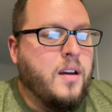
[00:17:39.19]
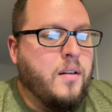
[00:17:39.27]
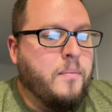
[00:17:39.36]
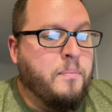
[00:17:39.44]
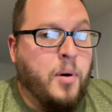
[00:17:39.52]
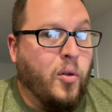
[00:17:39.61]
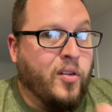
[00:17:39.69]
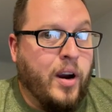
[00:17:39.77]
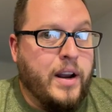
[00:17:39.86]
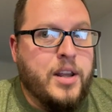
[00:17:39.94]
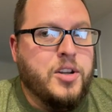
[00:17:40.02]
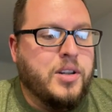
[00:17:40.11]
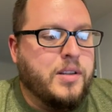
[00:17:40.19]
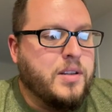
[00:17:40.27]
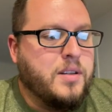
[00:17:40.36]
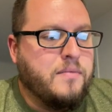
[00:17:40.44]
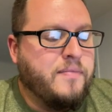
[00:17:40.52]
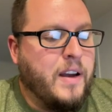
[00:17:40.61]
Both great
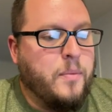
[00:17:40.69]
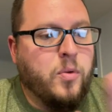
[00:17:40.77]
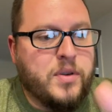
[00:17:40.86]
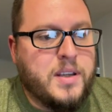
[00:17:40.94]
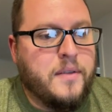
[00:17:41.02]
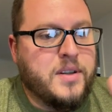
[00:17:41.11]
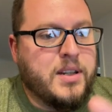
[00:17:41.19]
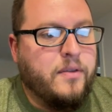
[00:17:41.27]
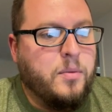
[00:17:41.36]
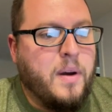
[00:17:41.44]
engines. 5.7 is definitely